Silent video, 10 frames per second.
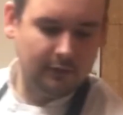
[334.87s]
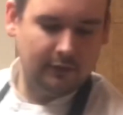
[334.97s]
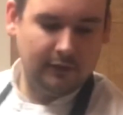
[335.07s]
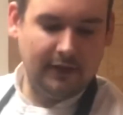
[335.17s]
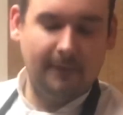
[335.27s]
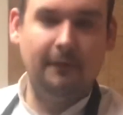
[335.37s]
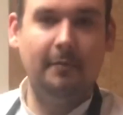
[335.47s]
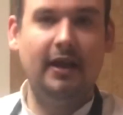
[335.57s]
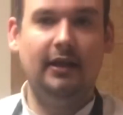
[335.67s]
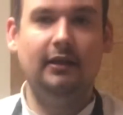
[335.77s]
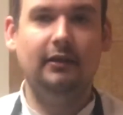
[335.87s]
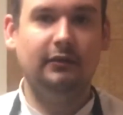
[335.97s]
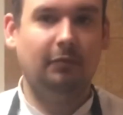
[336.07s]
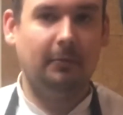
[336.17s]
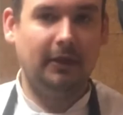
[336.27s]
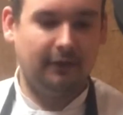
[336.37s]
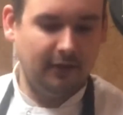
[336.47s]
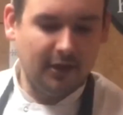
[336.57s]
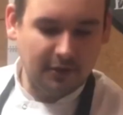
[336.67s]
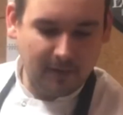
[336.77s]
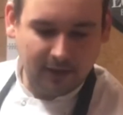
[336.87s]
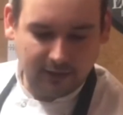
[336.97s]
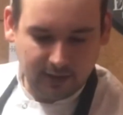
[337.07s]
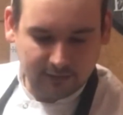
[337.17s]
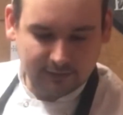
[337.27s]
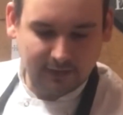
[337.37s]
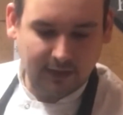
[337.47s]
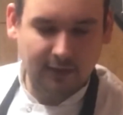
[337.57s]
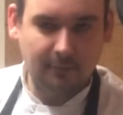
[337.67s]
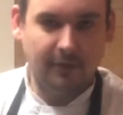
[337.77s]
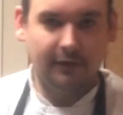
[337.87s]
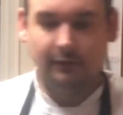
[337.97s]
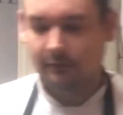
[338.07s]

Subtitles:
And that for many is probably how you had your pancakes as a kid in Britain,